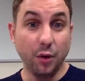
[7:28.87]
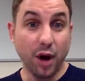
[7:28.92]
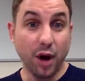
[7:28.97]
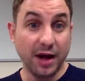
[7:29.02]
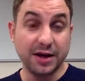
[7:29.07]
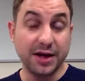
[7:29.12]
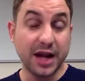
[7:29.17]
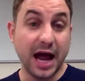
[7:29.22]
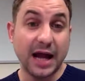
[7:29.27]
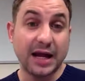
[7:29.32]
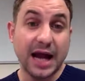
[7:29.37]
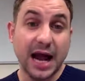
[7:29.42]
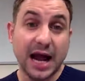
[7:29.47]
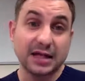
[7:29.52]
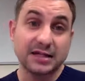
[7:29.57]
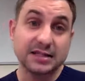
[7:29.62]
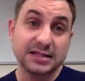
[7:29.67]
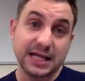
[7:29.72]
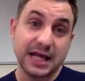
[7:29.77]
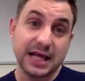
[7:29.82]
and and
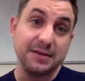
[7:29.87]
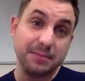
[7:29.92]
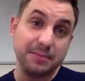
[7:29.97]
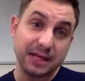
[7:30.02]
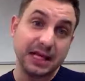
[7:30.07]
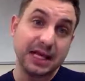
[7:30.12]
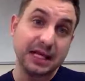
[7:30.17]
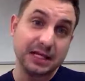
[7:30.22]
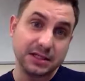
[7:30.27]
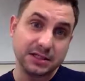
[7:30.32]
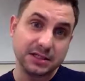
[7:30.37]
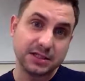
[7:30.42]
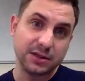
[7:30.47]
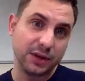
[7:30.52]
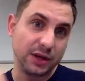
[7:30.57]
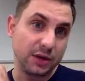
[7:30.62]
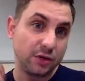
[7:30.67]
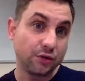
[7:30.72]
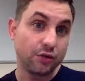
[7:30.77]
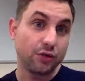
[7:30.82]
as they begin to
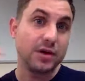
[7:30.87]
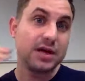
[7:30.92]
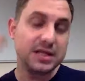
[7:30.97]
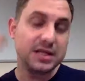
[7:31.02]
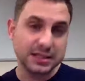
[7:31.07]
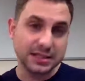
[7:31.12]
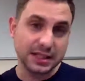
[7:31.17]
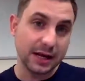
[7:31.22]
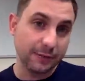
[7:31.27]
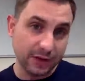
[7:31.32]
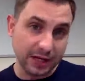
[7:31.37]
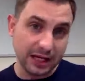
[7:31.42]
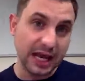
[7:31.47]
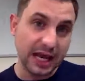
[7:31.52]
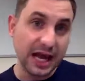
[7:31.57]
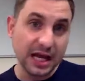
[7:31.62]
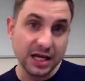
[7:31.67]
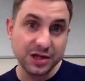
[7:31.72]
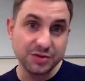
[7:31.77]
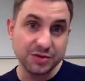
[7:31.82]
increase their
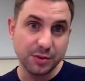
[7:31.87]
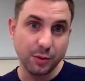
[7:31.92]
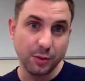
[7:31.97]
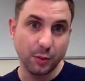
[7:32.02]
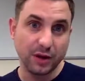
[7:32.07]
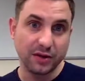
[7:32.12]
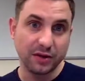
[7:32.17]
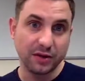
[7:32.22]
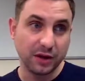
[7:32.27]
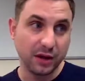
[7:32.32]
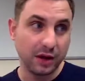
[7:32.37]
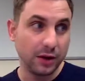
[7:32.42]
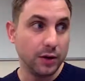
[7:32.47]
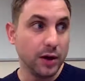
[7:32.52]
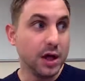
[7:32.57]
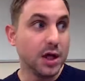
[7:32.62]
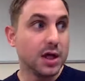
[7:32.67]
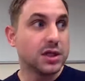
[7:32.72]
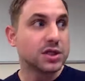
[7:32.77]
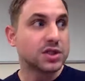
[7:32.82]
engagement with you
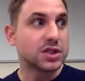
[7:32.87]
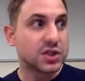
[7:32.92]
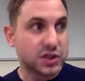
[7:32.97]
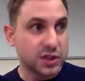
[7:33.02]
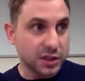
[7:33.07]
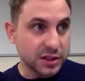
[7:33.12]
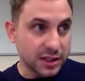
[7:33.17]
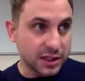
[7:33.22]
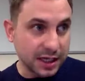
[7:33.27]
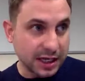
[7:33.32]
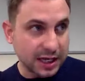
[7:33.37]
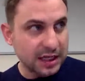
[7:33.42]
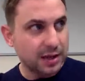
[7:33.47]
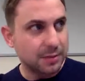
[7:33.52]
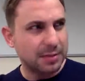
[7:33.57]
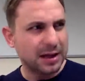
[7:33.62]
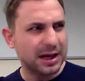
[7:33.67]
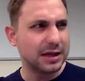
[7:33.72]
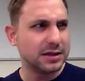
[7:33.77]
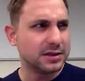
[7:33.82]
suddenly
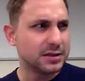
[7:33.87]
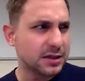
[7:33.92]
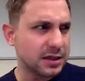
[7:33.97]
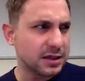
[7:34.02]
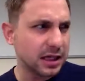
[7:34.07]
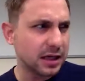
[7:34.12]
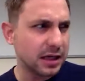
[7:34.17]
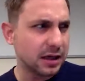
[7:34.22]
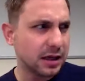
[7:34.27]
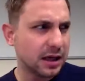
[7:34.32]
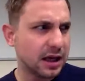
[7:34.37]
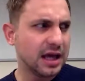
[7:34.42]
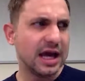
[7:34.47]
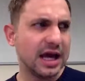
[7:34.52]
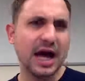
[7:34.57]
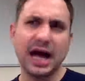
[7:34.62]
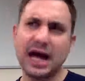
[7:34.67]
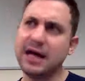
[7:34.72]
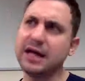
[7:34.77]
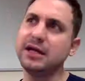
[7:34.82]
you begin to think
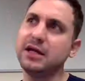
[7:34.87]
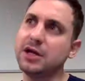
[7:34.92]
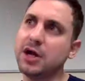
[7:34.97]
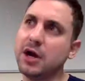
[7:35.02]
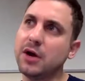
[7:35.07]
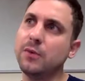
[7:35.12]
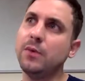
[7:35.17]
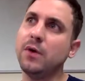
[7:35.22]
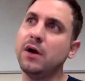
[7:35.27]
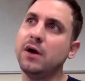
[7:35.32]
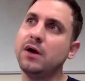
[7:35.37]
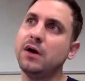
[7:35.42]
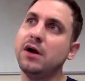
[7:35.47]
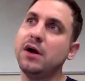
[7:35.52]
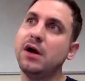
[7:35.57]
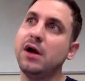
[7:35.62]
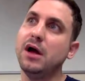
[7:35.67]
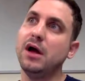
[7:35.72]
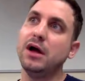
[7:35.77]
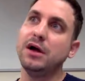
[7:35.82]
hey you know what
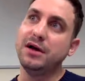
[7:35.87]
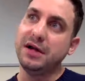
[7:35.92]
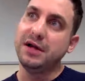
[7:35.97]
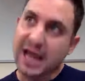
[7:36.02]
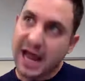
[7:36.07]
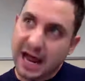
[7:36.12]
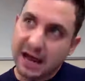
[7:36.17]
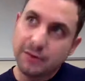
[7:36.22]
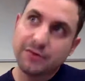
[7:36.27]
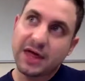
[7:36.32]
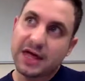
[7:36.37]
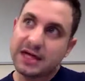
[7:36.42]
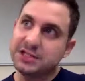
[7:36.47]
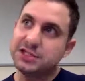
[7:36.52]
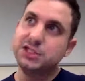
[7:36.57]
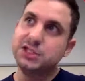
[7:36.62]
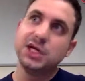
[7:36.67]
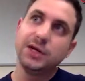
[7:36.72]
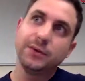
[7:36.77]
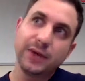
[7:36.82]
now
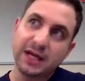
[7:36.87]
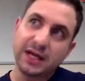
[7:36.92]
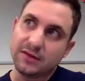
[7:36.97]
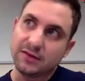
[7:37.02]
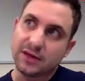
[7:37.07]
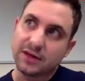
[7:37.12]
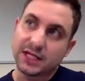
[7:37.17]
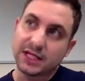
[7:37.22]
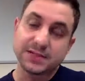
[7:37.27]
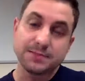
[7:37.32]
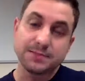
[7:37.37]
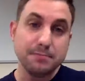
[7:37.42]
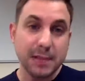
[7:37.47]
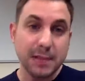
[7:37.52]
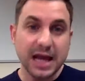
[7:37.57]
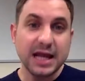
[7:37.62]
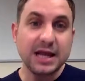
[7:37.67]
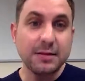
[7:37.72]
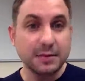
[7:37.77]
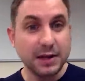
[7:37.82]
they're doing this,
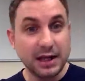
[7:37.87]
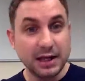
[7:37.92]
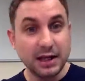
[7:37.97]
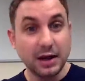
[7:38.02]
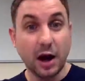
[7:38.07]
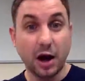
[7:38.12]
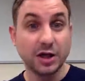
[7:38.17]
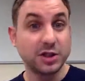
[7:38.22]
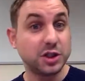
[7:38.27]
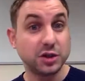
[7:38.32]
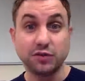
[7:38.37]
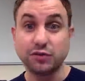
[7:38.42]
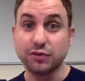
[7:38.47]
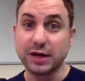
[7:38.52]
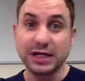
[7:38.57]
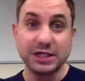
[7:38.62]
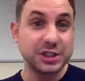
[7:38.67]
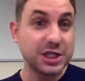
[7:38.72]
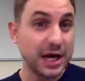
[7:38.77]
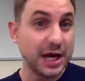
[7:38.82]
maybe I should
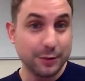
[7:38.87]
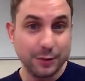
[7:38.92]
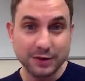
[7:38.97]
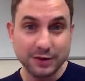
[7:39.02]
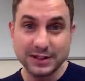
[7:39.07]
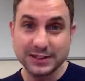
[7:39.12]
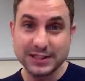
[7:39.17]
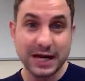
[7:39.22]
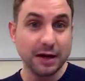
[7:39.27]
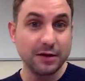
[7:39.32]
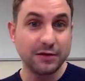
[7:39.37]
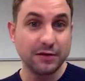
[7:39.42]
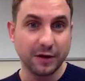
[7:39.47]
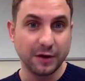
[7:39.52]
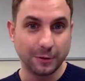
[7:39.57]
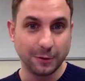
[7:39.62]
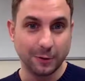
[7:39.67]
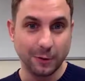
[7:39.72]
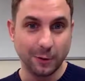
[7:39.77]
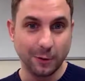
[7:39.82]
reach out with a
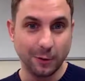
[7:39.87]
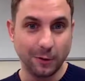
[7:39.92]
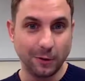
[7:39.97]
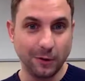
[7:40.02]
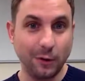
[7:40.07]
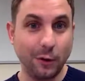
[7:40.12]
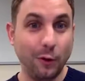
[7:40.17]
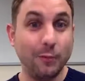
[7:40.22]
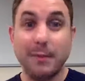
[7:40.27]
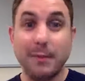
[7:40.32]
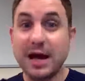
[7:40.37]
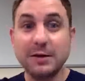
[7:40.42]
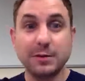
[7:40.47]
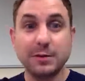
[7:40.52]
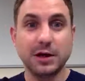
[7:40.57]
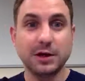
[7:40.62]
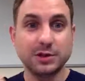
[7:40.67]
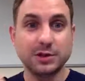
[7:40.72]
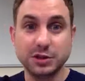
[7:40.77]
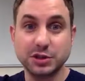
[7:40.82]
telephone call, or
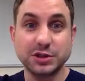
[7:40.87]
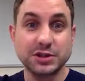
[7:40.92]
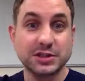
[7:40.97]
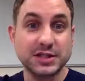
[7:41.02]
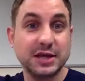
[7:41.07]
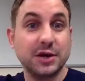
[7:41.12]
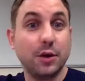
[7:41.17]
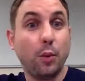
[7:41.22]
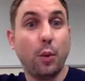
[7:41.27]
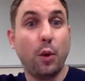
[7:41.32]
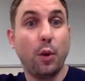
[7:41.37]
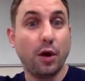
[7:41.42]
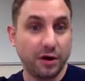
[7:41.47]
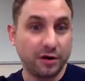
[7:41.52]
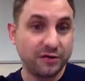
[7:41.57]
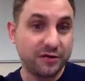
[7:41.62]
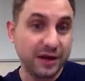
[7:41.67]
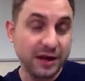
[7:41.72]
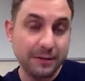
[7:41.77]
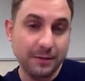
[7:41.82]
maybe I should just send a one
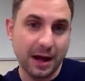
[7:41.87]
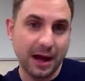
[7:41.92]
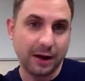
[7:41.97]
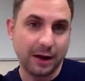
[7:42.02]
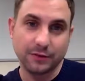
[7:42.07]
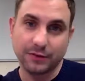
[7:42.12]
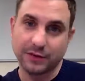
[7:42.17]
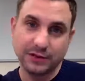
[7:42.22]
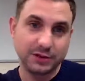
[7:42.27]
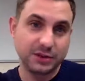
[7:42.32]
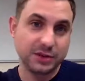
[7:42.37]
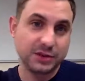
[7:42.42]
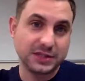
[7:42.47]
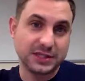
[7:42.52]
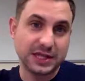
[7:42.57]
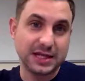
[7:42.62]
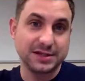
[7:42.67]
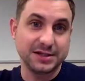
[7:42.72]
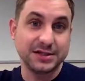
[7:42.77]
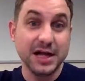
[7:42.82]
off email that just
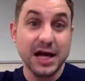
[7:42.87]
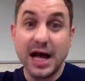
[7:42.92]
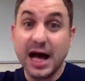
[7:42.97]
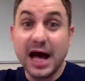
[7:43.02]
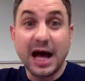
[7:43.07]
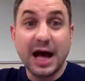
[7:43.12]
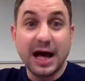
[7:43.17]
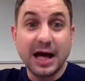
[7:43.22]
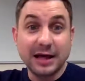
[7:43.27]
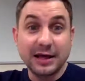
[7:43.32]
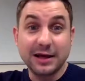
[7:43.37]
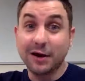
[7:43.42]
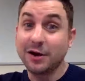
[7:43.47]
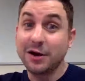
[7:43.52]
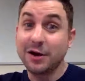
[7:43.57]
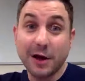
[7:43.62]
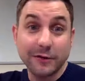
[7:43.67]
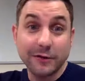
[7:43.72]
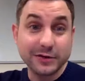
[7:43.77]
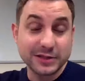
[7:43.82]
says, Hey, I
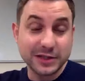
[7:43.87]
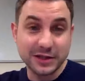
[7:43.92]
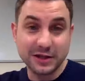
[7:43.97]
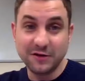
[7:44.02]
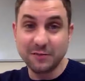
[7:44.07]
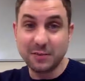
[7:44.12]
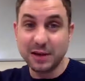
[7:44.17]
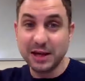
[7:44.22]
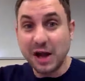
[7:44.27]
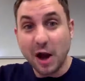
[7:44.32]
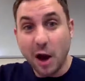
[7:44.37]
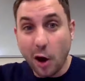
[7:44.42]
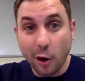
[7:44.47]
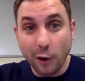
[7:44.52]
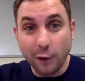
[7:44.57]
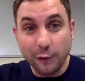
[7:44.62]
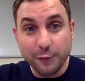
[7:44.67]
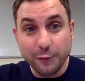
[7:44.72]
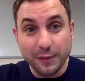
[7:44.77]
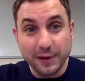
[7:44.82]
noticed that you've been
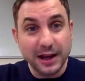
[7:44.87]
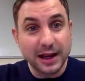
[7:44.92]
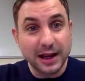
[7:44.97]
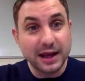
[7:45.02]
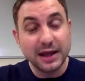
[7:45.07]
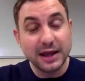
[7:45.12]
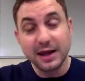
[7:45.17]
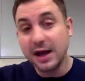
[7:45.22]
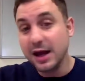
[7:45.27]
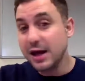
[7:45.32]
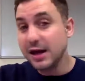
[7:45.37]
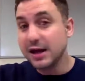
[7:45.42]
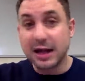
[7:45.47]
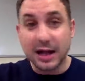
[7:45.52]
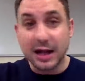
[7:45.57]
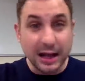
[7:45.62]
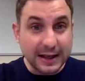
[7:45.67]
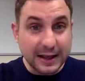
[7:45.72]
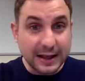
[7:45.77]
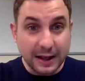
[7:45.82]
opening,
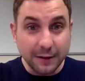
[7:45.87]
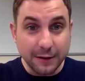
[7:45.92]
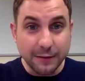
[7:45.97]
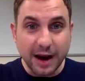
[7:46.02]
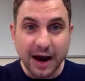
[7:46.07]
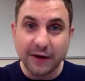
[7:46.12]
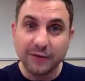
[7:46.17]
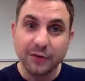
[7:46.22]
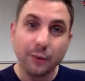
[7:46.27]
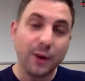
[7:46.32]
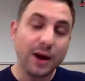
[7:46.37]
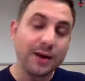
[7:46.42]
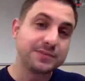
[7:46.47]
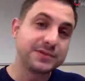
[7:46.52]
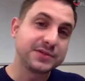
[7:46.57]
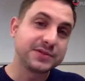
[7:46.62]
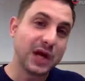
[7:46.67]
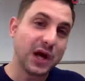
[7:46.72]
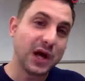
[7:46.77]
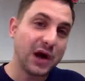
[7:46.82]
clicking around the
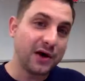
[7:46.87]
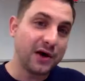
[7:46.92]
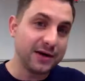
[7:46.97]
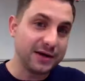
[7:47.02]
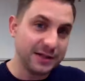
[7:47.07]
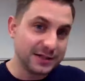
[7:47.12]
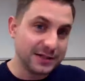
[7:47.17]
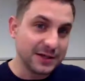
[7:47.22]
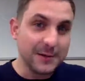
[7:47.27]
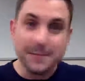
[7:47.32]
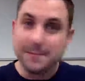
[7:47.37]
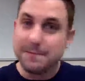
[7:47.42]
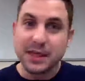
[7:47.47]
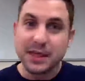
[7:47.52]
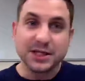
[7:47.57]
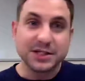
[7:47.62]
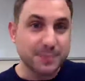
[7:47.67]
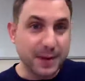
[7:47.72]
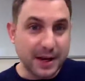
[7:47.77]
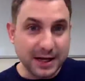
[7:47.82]
website,
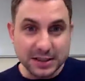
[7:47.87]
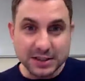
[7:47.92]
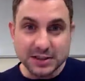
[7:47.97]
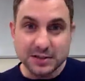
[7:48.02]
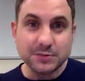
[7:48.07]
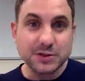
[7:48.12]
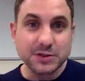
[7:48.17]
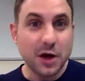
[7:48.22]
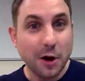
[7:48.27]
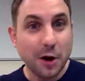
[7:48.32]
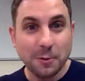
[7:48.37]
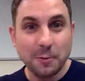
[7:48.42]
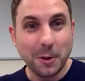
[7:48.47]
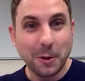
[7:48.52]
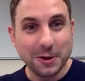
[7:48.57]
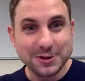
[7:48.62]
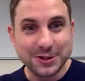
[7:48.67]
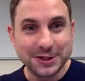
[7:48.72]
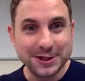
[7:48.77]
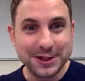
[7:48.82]
spending some time
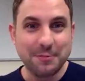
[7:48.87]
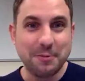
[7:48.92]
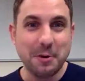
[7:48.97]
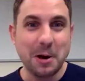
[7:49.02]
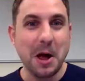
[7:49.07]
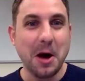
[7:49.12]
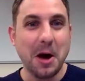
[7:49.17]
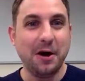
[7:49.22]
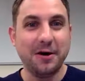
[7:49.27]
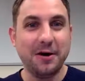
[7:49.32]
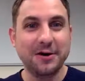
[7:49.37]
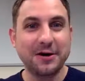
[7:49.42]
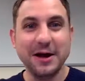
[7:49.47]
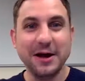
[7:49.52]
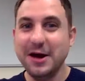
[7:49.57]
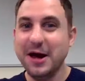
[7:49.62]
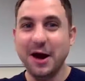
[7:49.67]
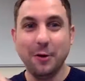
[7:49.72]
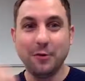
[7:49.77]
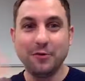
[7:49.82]
watching the blog
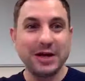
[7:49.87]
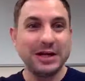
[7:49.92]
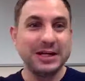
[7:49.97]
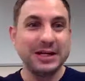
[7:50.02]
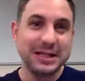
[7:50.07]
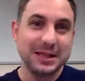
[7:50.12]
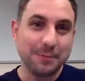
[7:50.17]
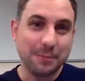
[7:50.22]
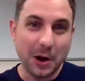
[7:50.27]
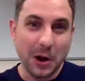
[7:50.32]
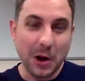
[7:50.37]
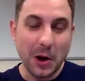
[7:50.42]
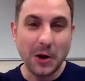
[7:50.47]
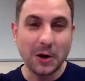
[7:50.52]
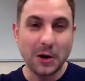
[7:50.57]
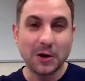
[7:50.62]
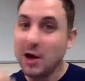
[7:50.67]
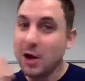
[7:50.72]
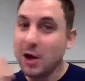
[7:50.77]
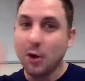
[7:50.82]
or reading the
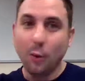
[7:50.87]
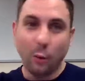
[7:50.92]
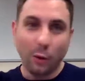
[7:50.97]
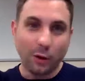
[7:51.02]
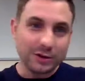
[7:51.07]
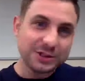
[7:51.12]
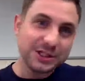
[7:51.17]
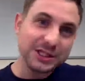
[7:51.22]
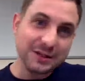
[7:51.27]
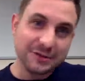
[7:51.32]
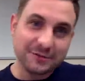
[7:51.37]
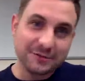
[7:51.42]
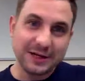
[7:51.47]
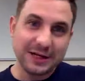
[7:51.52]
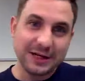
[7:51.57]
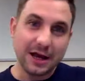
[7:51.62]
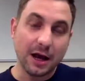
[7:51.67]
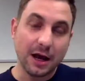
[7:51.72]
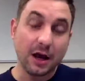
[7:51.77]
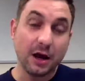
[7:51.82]
blog, watching the
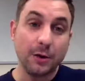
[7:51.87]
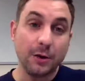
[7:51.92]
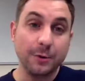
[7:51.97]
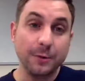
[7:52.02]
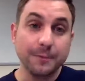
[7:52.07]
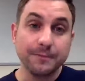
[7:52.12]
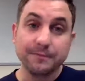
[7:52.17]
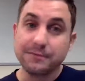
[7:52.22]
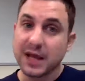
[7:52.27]
video.